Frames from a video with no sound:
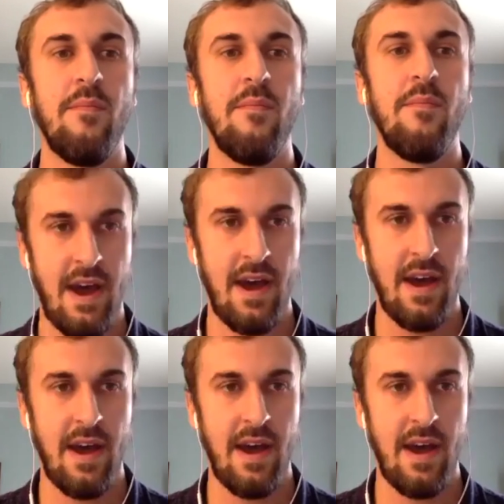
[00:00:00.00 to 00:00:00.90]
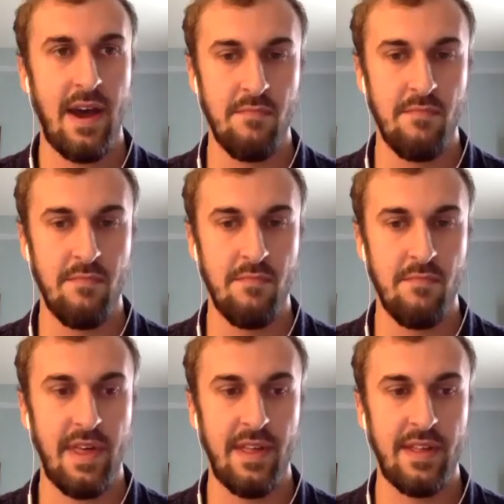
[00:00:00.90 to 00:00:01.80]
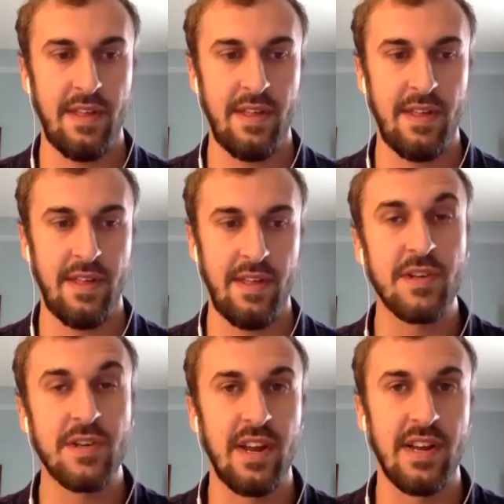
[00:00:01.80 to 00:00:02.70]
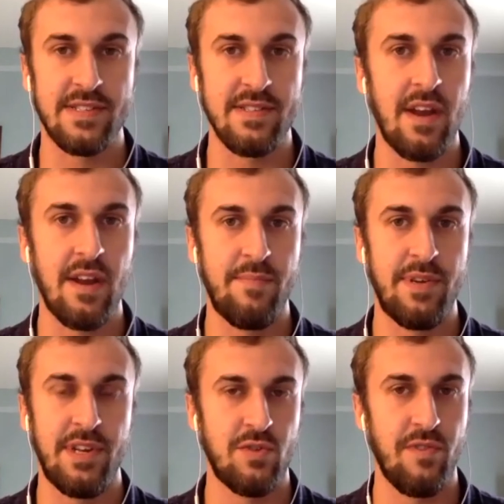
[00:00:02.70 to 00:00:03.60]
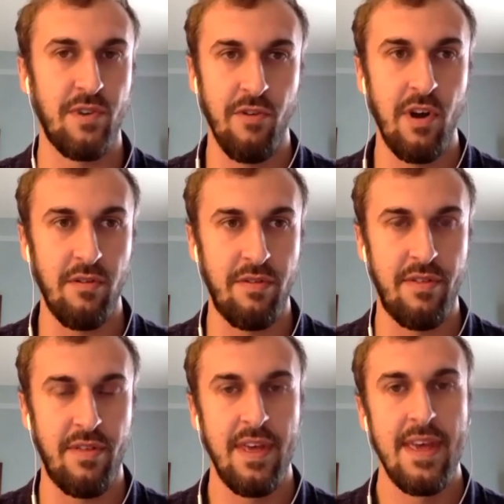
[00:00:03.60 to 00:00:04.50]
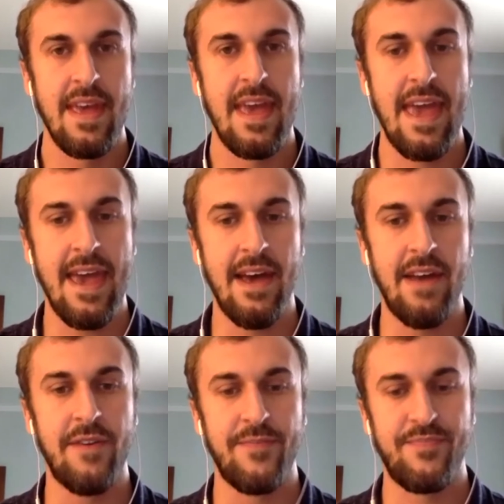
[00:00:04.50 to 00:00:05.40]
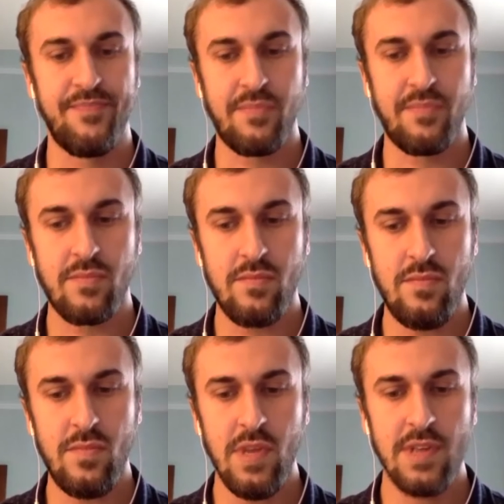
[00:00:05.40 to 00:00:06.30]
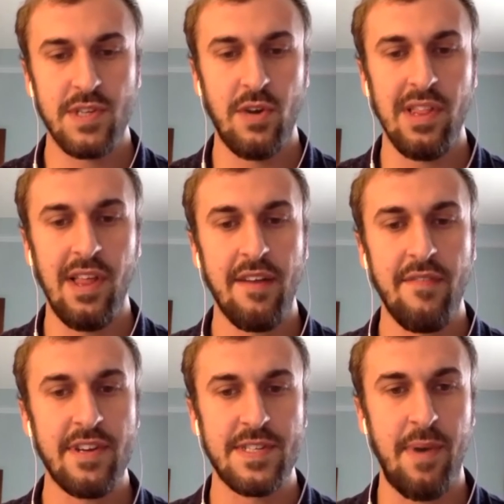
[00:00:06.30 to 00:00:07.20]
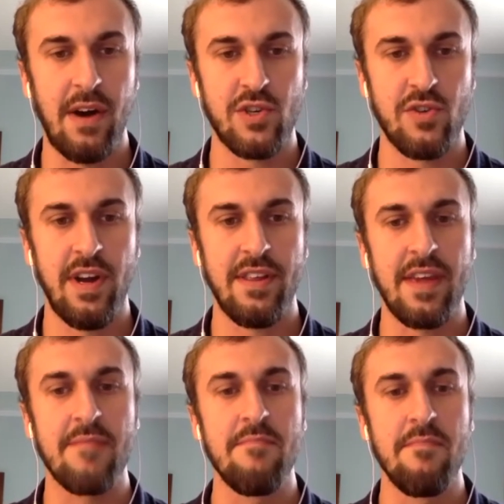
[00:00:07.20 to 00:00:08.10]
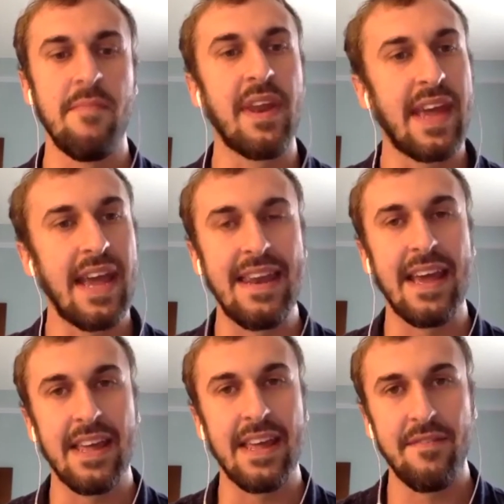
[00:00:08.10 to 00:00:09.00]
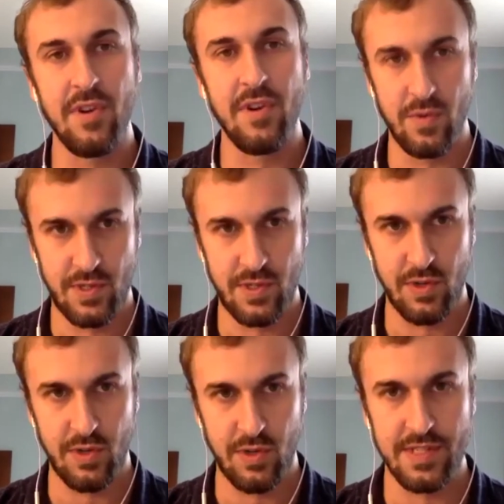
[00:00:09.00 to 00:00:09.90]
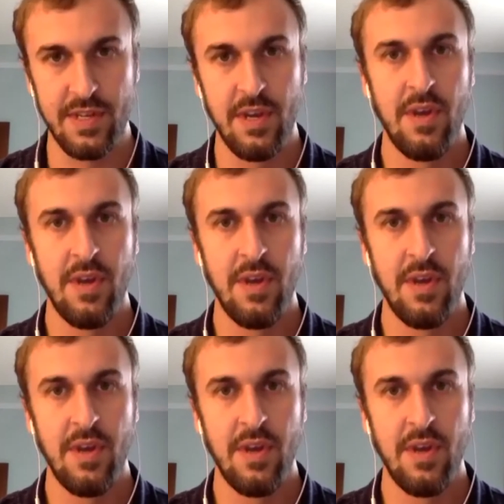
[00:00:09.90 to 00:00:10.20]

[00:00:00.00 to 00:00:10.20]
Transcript: that I, um, you know, that it's a big country. It has a lot of potential for growth, and so a lot of it is about trying to like mitigate negative news stories,